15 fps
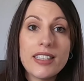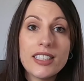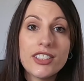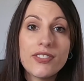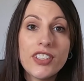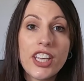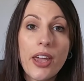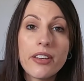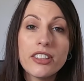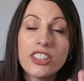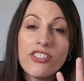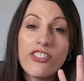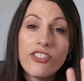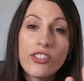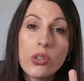this video into
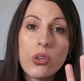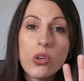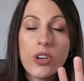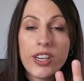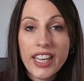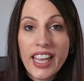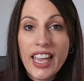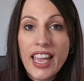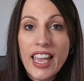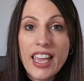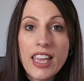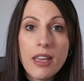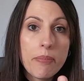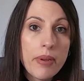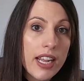four
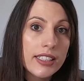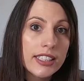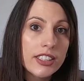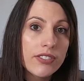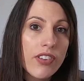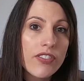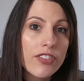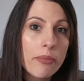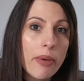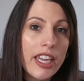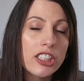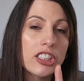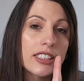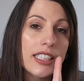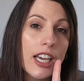key pieces of
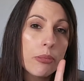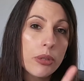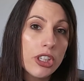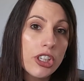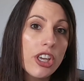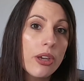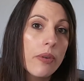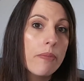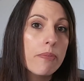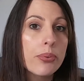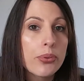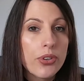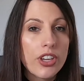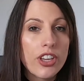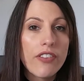information to help you
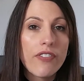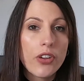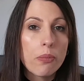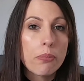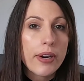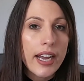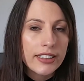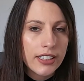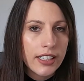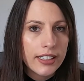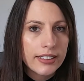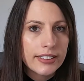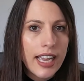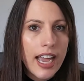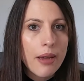improve your practical
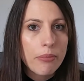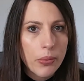exam